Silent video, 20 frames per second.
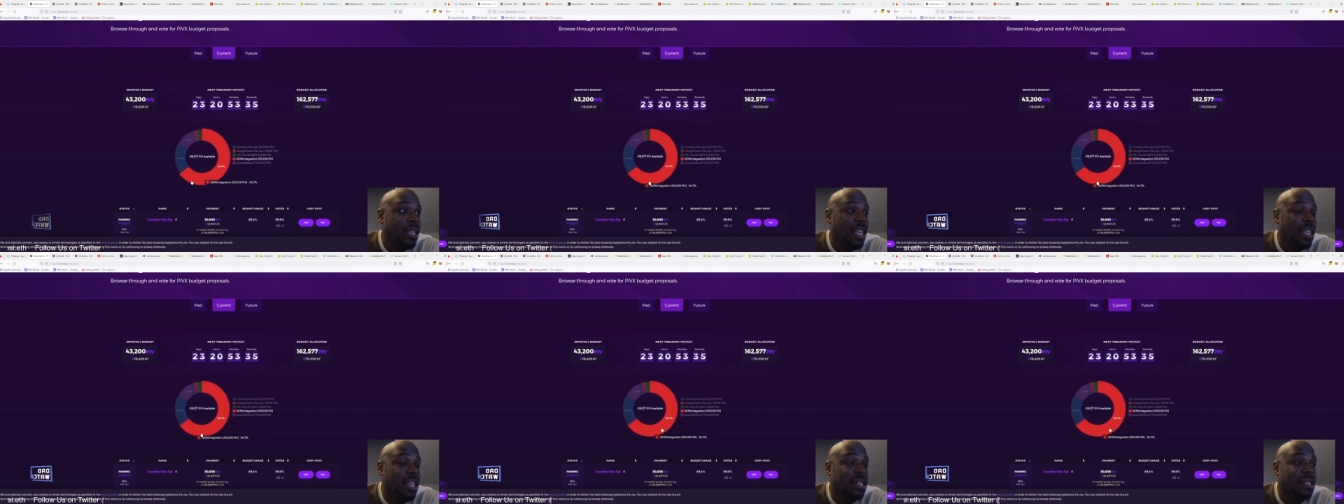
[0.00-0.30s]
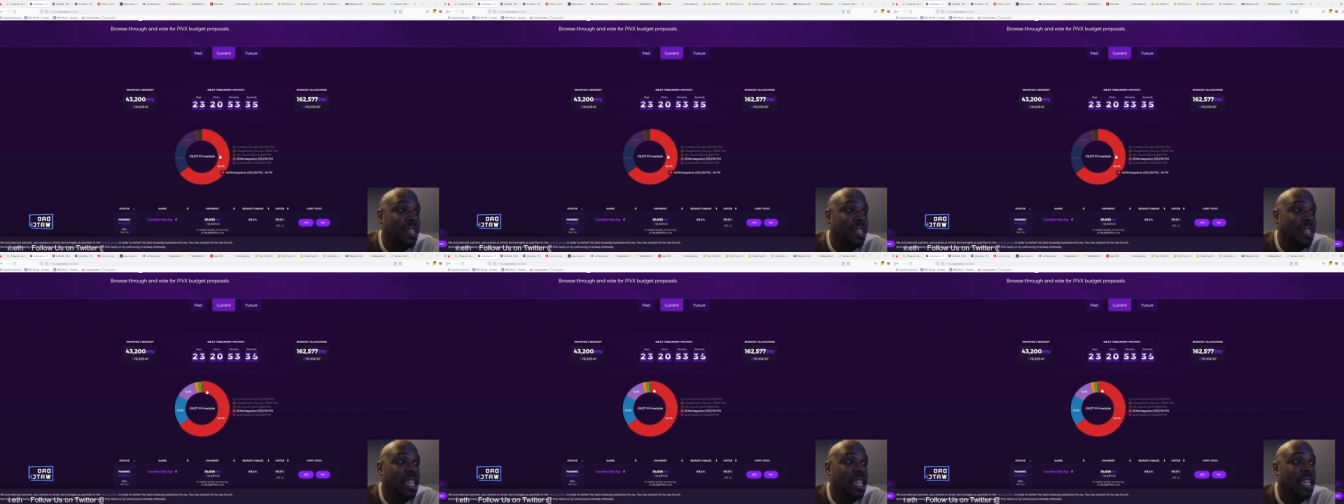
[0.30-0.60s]

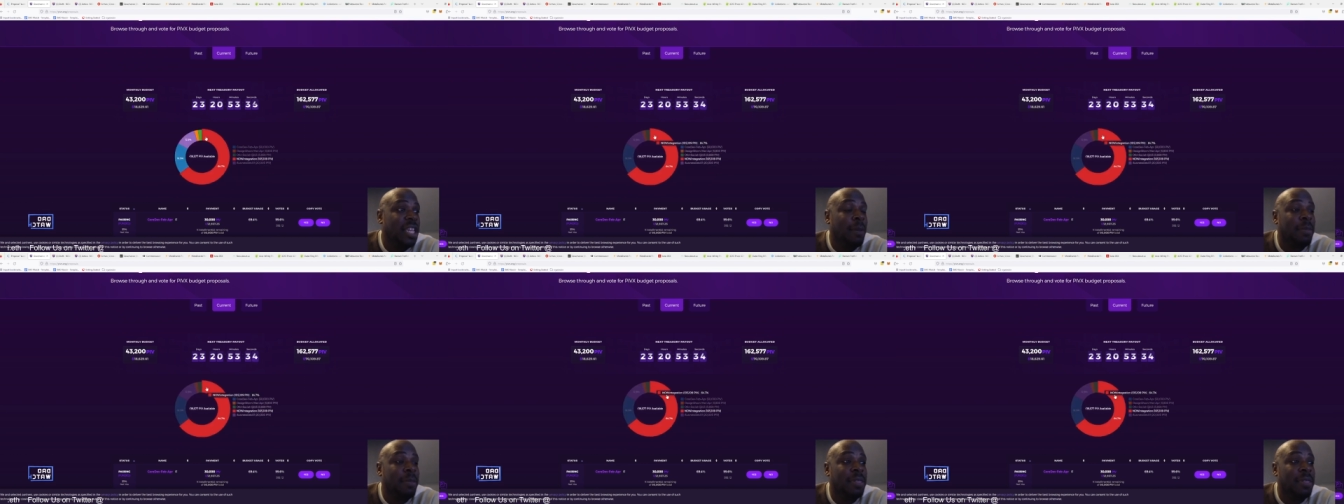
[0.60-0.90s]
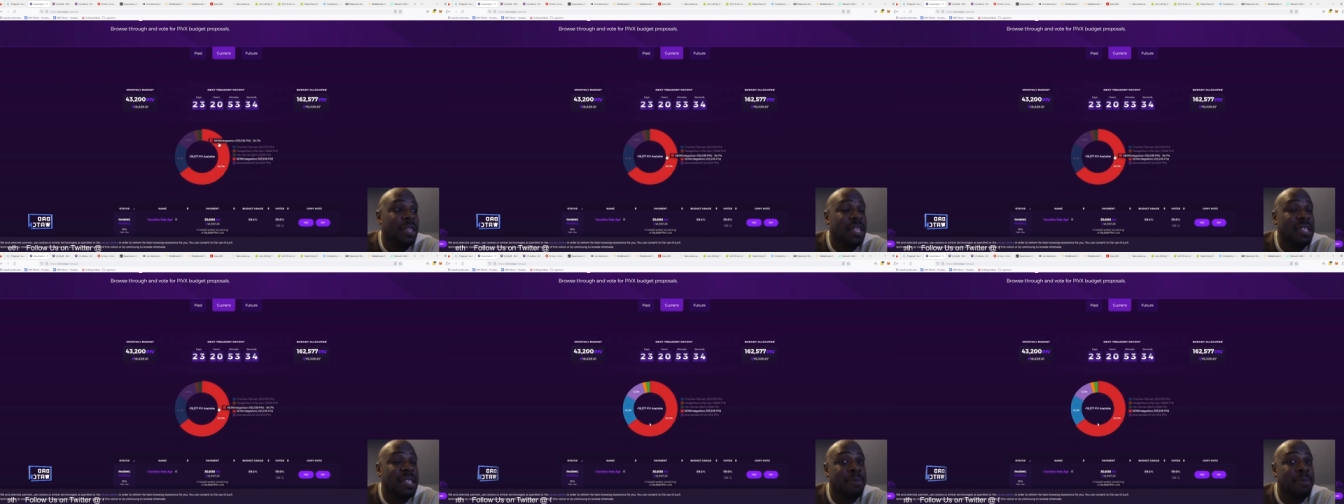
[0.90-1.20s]
It's taken up
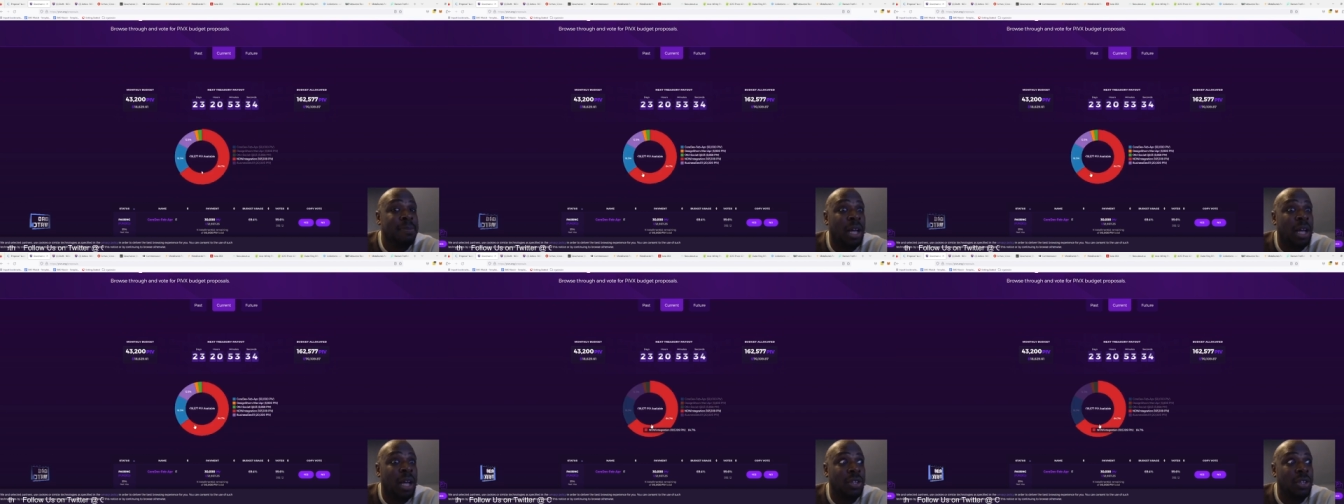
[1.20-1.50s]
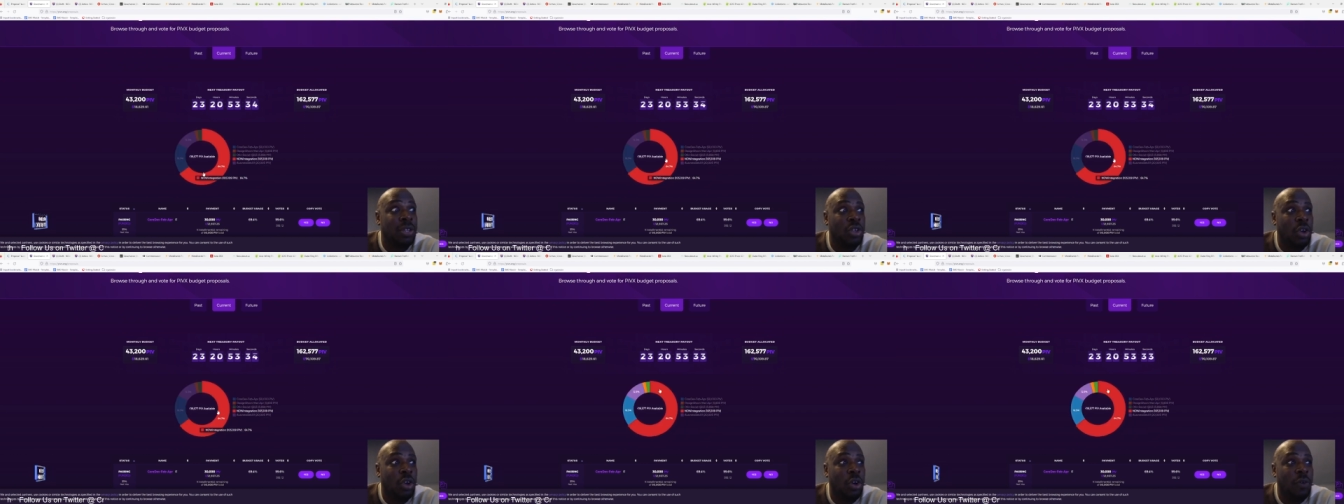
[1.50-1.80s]
this
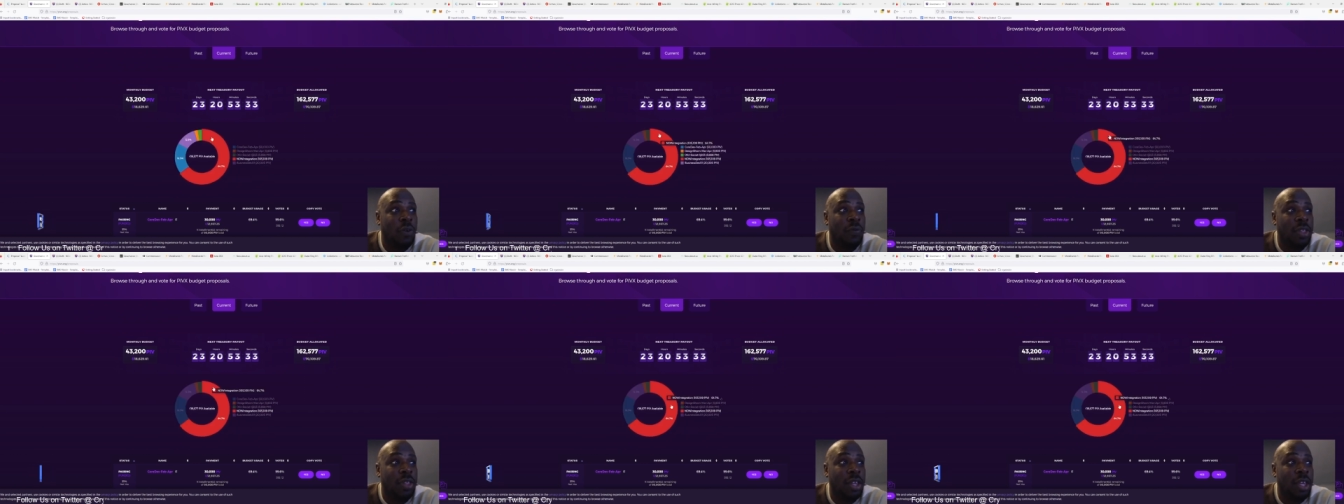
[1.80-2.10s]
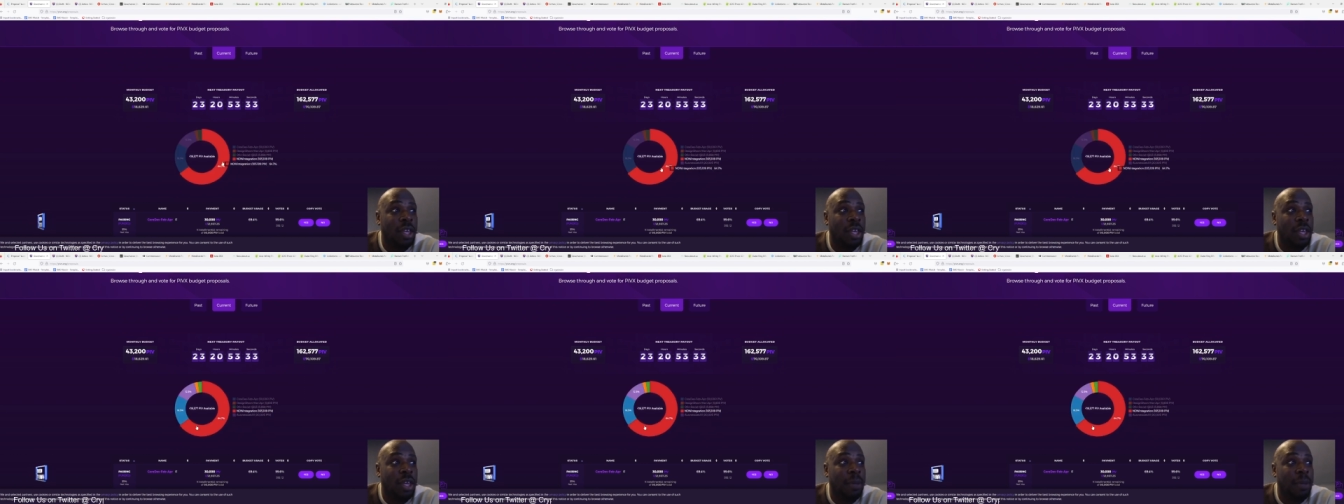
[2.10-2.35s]
much of the